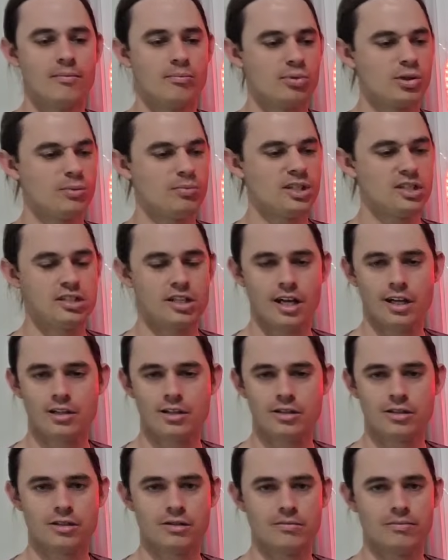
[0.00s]
Probably
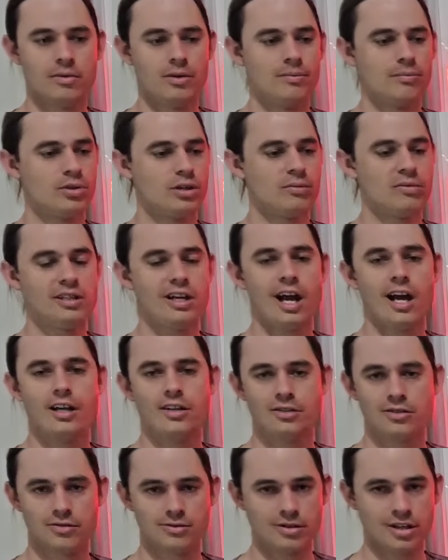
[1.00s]
tens of them, probably
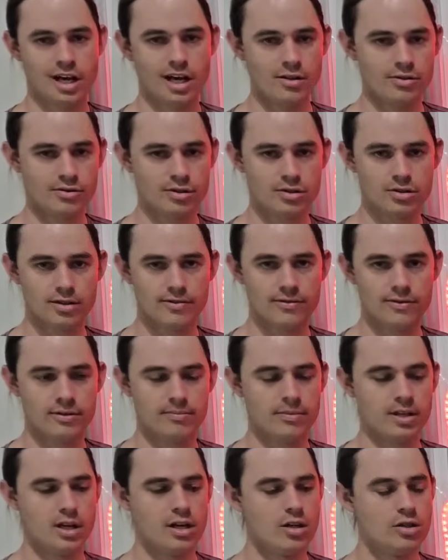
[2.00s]
hundreds of
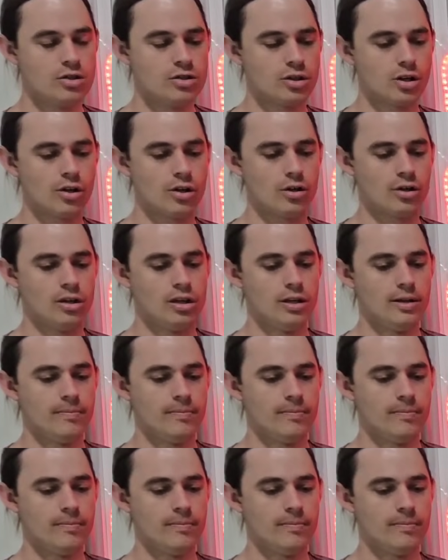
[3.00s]
them. So